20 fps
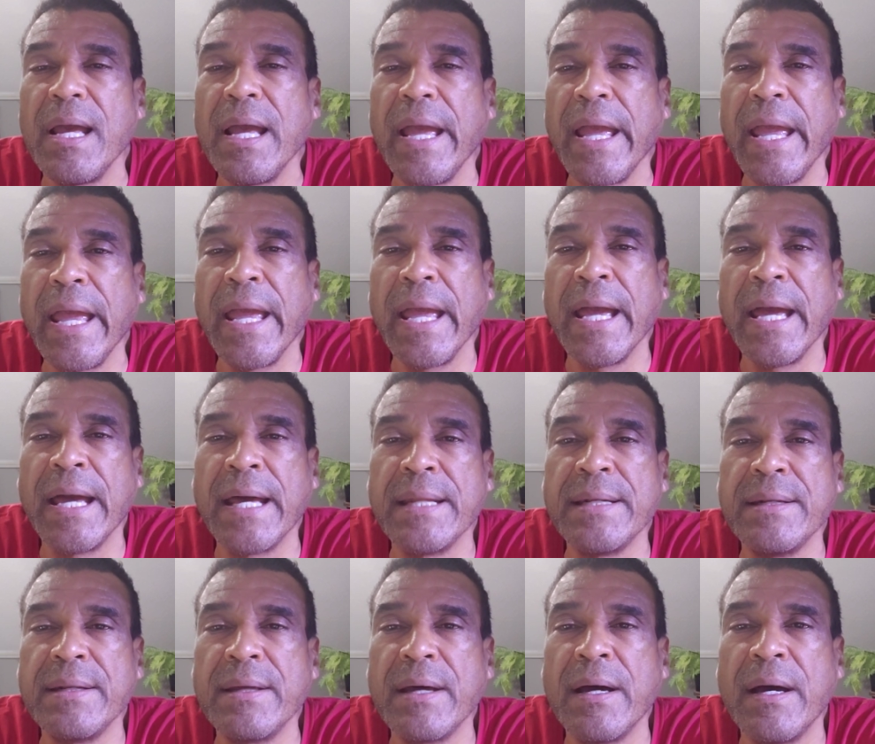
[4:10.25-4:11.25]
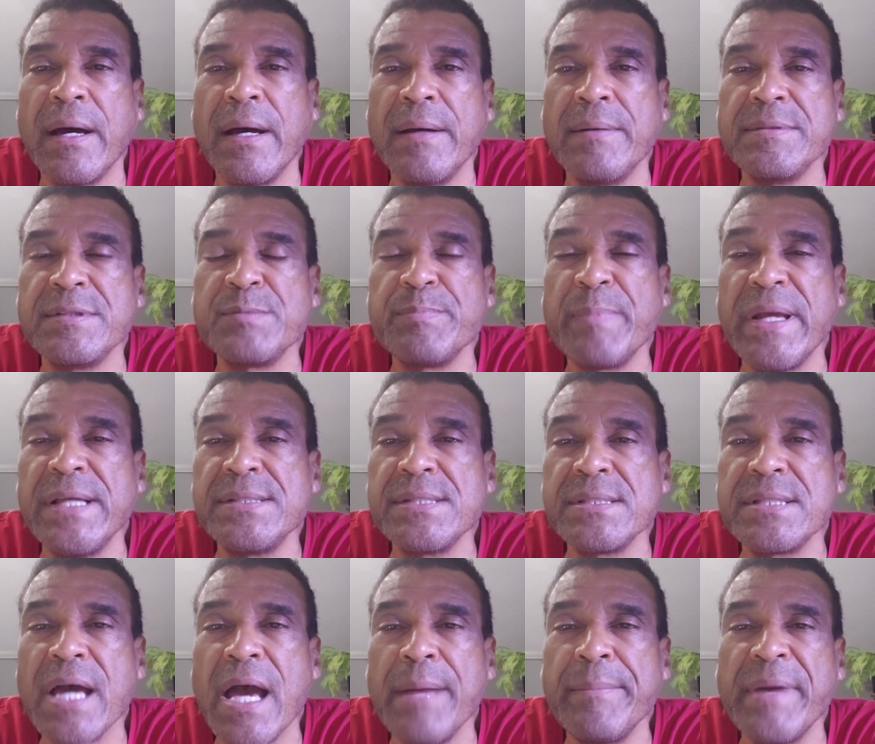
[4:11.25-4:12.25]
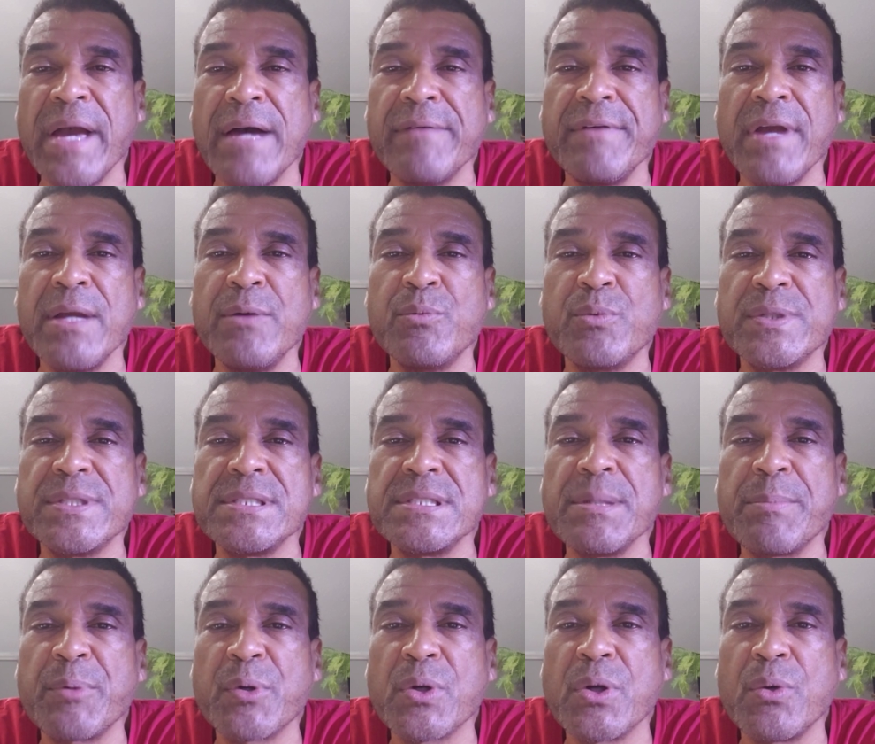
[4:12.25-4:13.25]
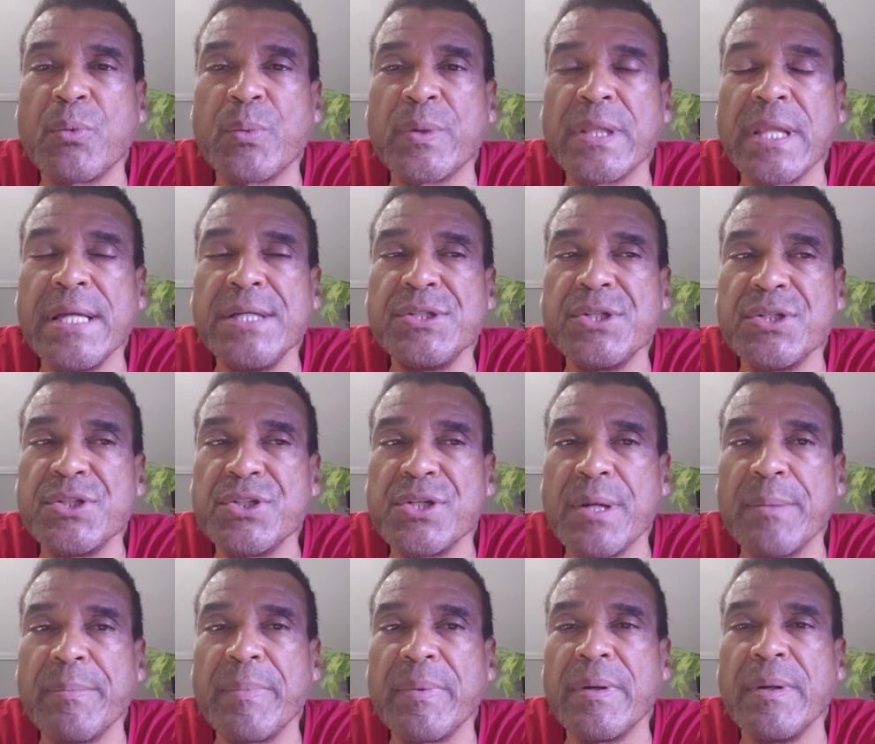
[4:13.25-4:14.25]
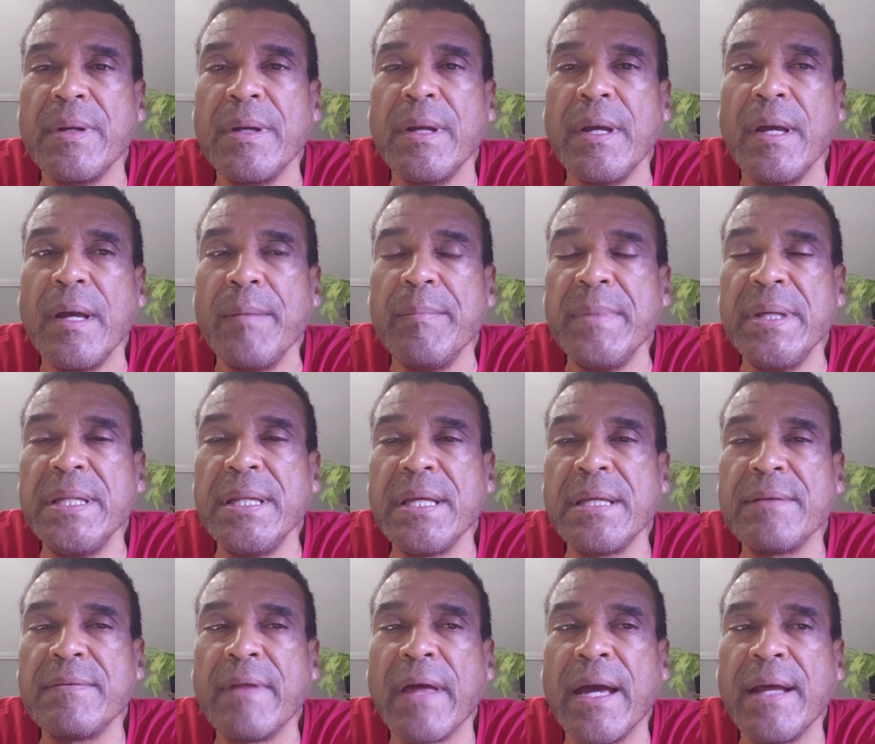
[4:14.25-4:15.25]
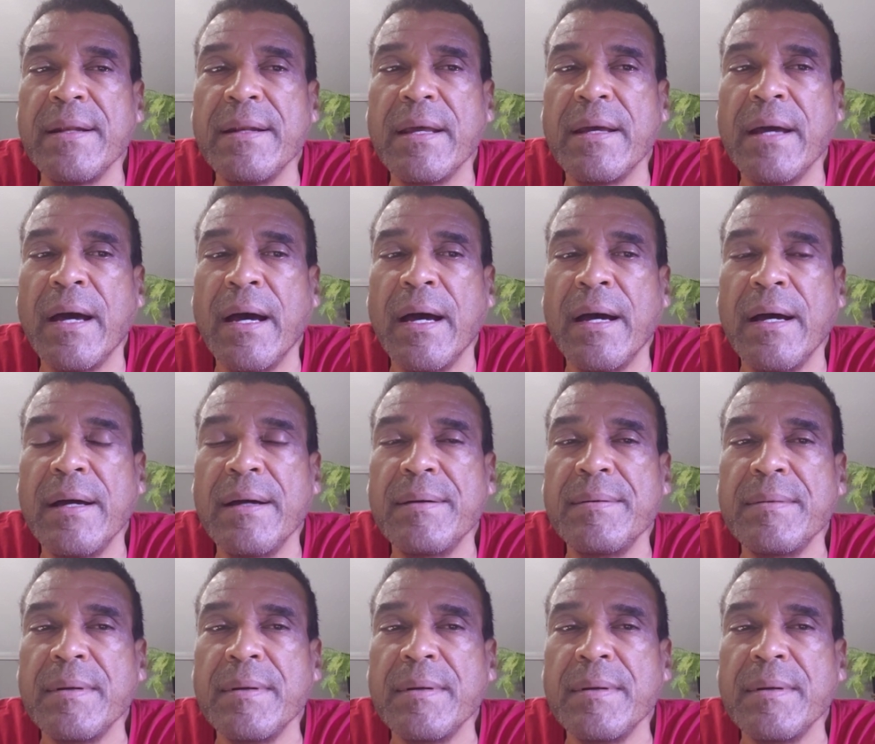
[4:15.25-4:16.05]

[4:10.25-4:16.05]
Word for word: and uh, space and time have a reciprocal relationship meaning that uh,